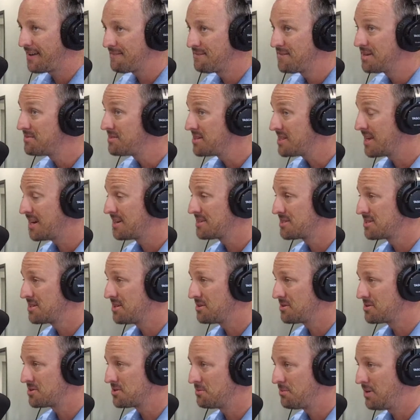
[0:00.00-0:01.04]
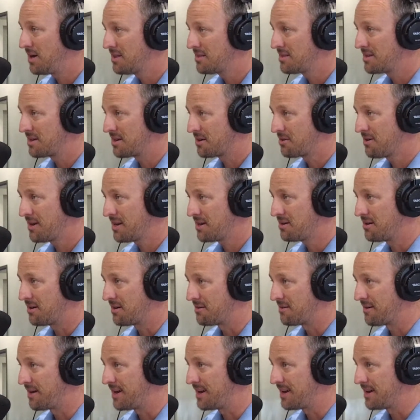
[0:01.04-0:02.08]
like fifty thousand dollars a month on a credit
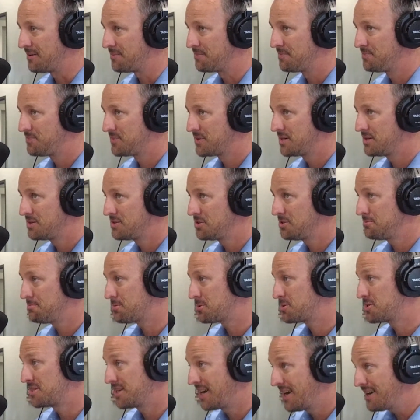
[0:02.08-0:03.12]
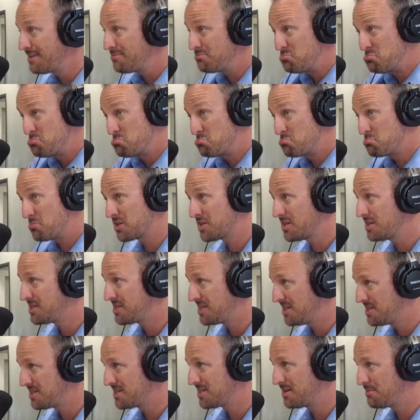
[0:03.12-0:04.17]
card right now. two percent, that's a
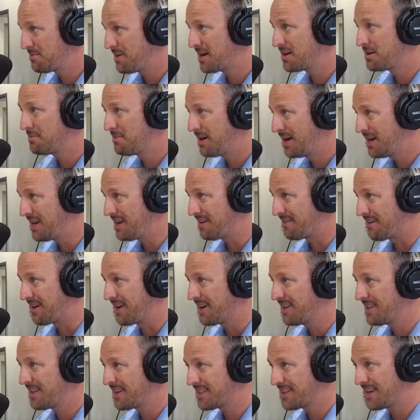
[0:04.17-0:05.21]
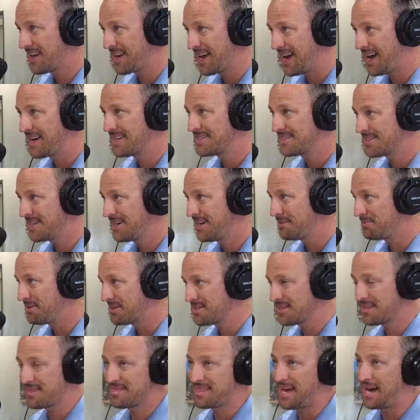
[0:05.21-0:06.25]
decent amount of money, right? Like that yeah. adds up.
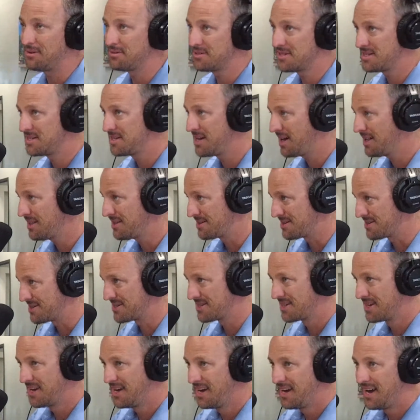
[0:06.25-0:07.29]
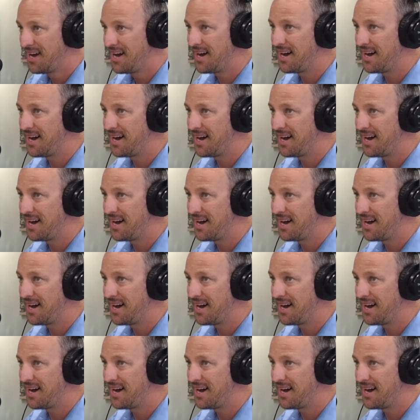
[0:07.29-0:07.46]
That's one thousand dollars.